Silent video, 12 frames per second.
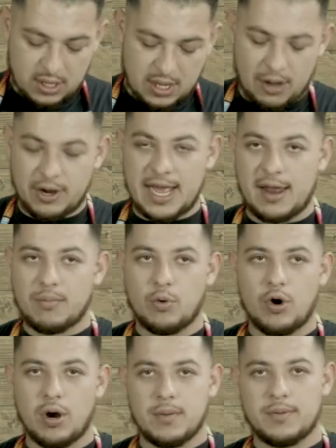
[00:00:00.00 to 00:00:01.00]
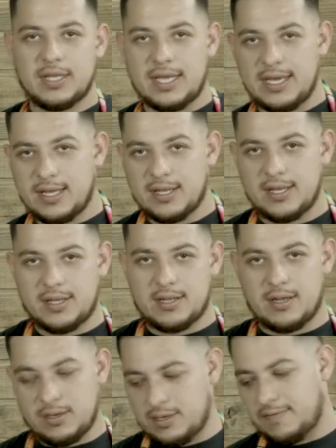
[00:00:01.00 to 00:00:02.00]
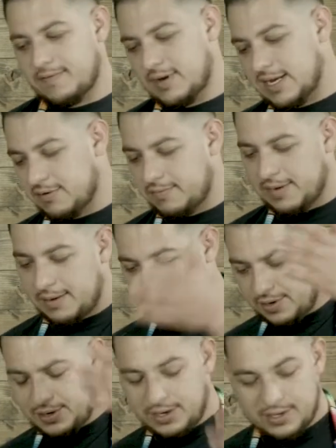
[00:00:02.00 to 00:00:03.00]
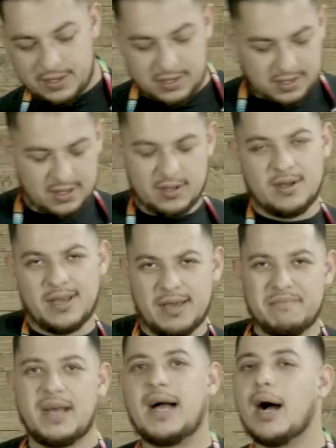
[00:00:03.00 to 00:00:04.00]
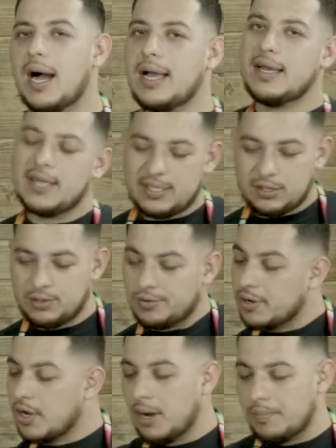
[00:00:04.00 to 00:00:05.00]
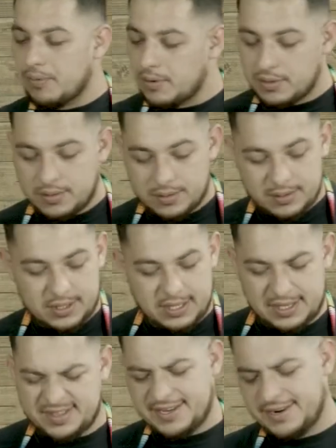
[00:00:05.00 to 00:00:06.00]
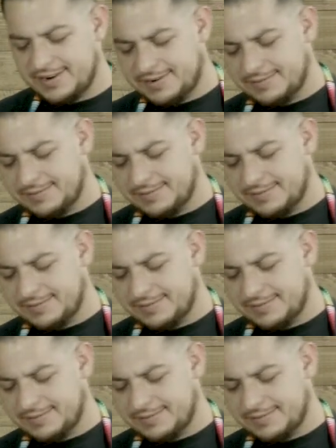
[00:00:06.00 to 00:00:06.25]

I would have had more, but then, if you guys remember, hit my eye and I threw a couple in the